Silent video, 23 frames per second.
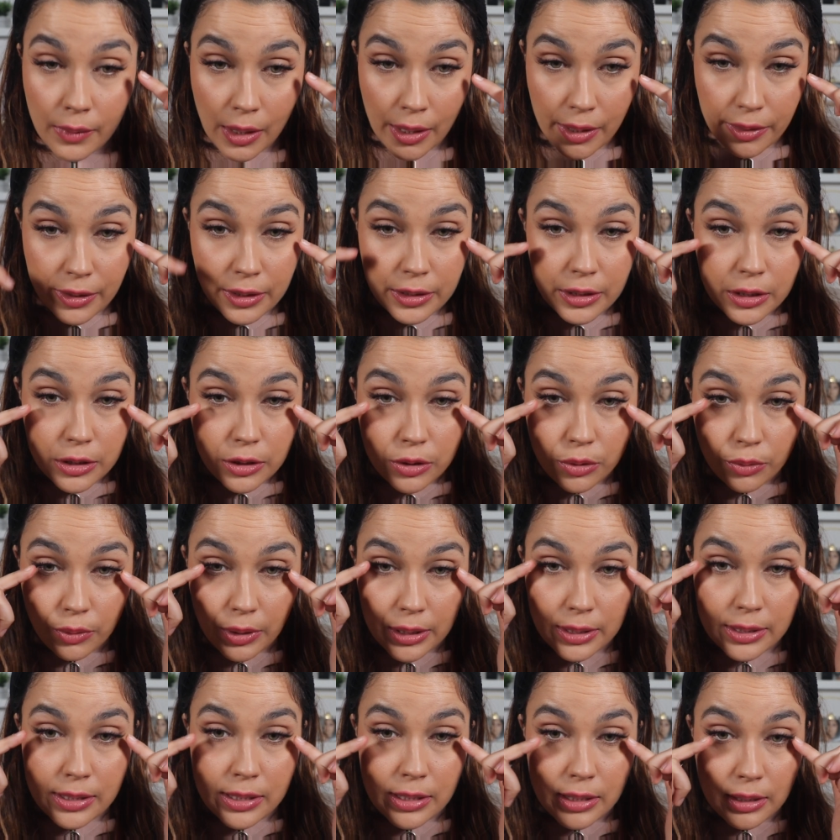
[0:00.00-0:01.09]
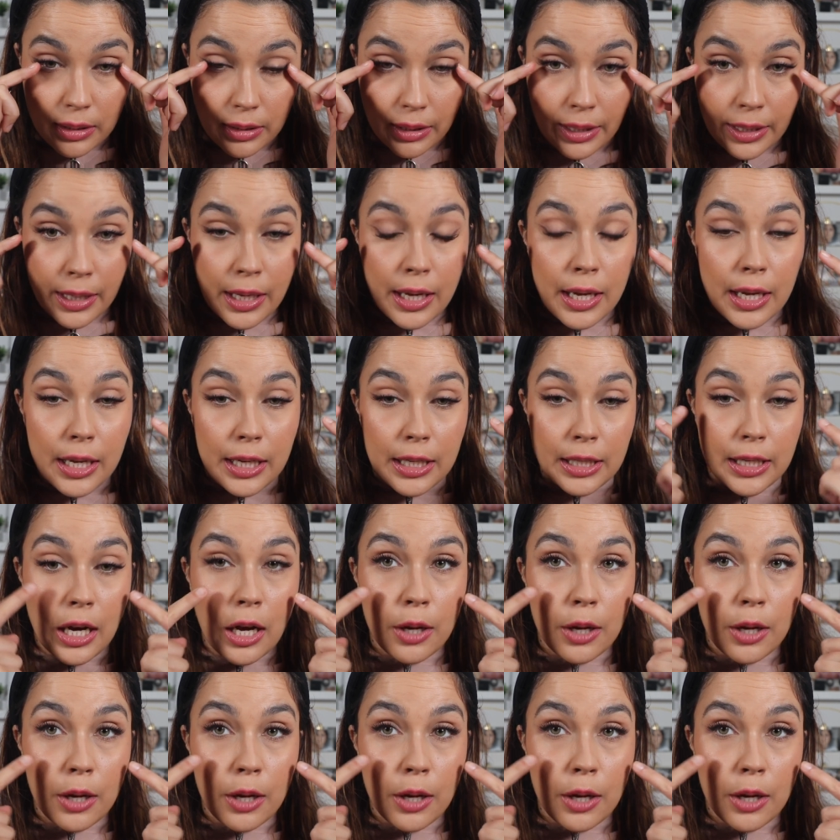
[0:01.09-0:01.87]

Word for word: I think that you can see like it